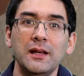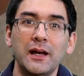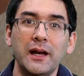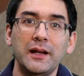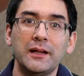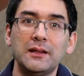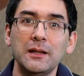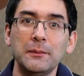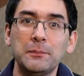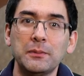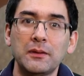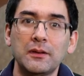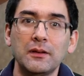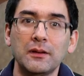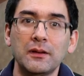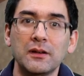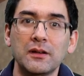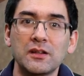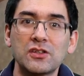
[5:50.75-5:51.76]
I dipped
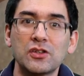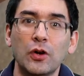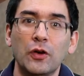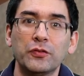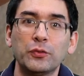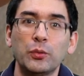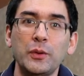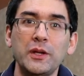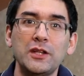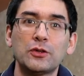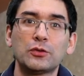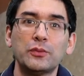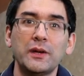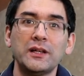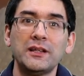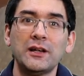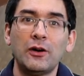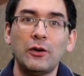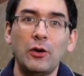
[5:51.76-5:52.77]
the soft wheat
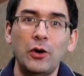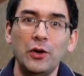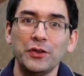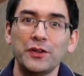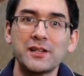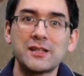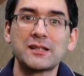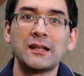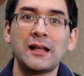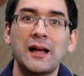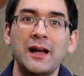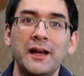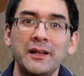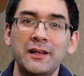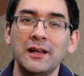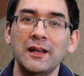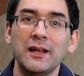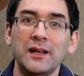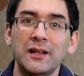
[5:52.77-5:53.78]
grain now on the slide